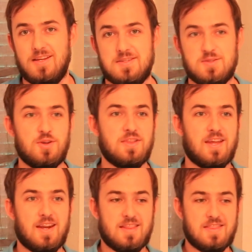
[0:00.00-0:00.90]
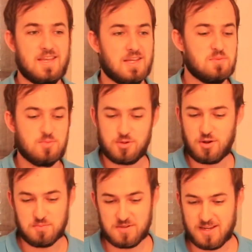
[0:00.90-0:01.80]
It's not that the other more
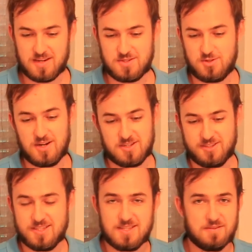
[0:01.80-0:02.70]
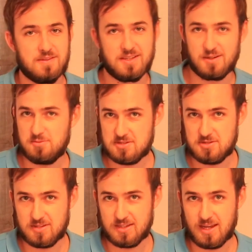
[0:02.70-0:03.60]
complicated strategies are definitely going to win
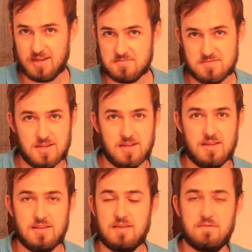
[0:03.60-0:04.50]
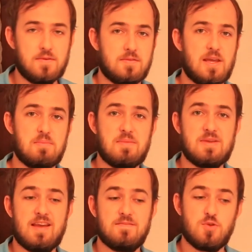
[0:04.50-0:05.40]
you the game. They
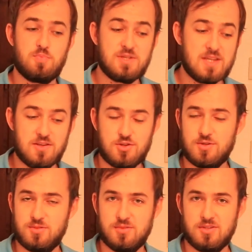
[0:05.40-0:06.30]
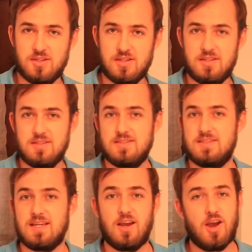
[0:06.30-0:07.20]
maybe have more potential
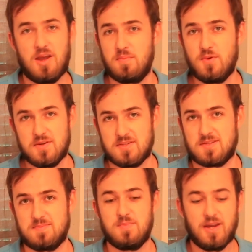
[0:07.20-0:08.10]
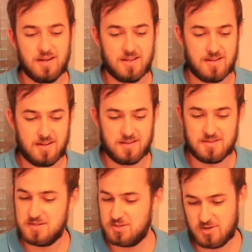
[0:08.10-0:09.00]
to get higher points, but
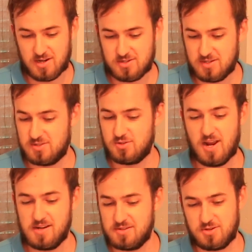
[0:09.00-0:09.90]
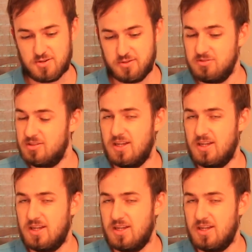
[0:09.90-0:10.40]
this strategy is tried and true